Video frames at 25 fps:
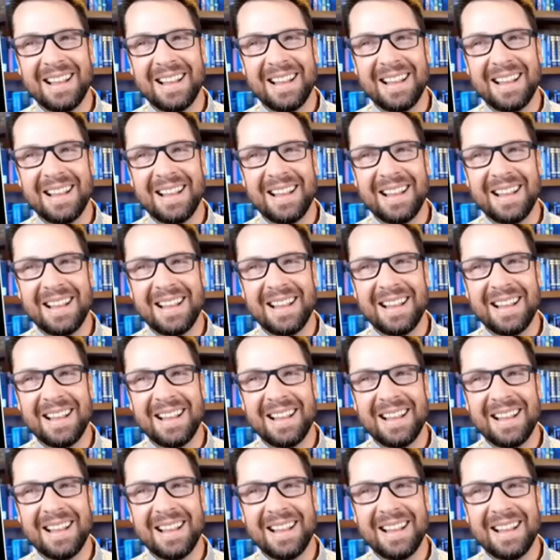
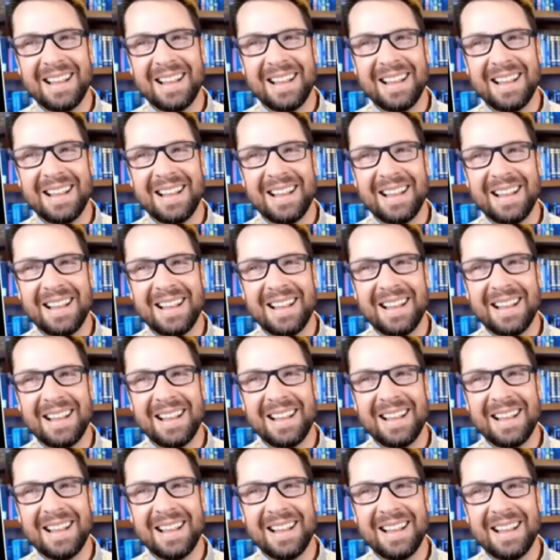
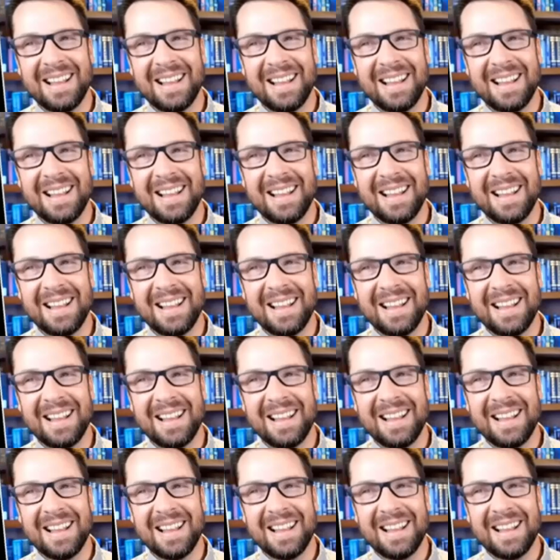
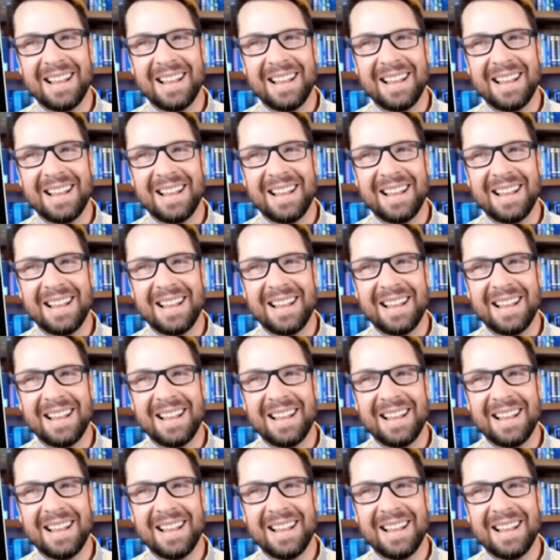(not speaking)